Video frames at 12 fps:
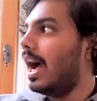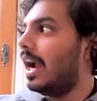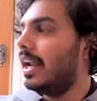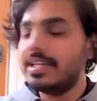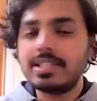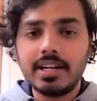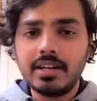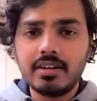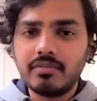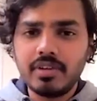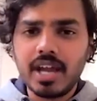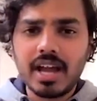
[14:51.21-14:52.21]
And I
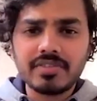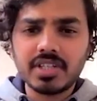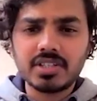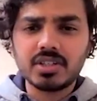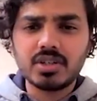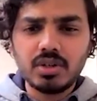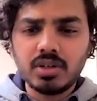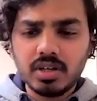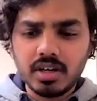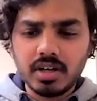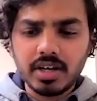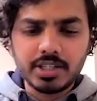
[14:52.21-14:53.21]
said, we have such a
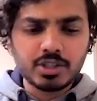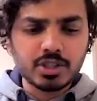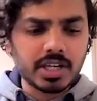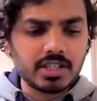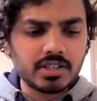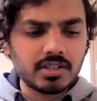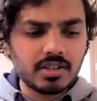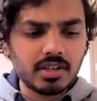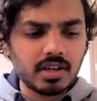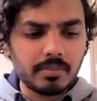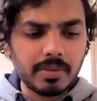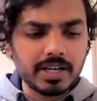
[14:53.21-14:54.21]
good
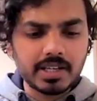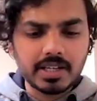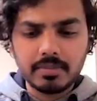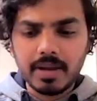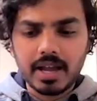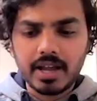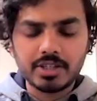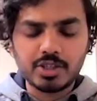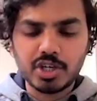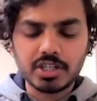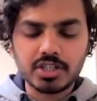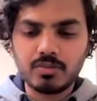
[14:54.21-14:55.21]
education,
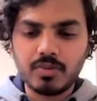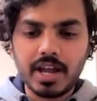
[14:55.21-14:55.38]
education.